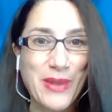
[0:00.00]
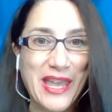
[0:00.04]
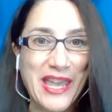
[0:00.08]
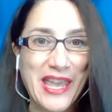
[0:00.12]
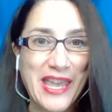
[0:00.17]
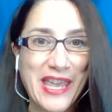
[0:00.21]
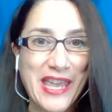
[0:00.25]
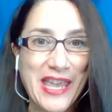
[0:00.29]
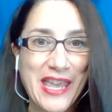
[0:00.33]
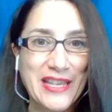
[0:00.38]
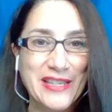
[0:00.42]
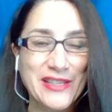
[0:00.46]

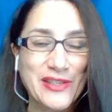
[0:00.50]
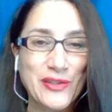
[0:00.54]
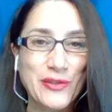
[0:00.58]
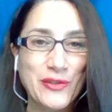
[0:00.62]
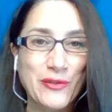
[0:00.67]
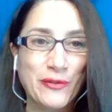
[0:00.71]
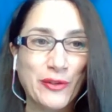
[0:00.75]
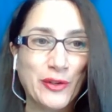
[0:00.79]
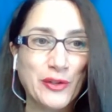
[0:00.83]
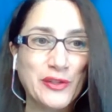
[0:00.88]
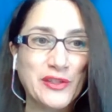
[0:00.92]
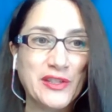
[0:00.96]

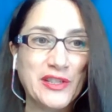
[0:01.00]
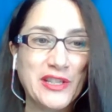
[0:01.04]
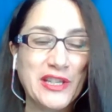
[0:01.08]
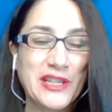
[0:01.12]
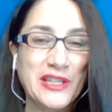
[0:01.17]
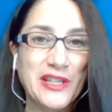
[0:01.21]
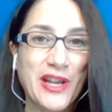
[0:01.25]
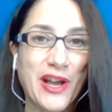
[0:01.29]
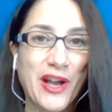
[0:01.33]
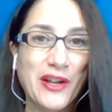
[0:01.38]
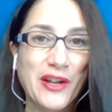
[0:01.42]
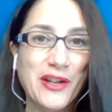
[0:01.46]

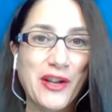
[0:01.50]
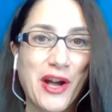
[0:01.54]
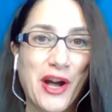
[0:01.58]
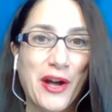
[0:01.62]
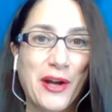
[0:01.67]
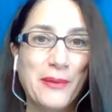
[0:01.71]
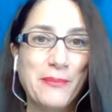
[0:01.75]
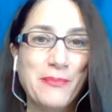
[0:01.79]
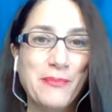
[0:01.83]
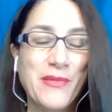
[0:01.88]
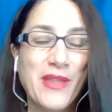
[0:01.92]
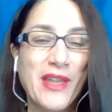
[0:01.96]

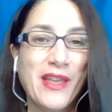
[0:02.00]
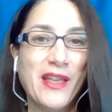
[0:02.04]
Bizniversity.com.